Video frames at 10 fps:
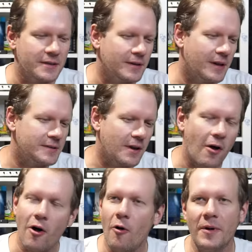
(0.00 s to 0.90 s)
And it's
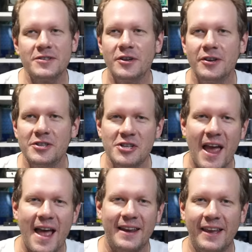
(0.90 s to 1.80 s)
always a good
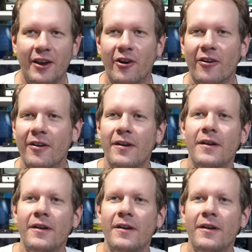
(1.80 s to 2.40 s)
chat here.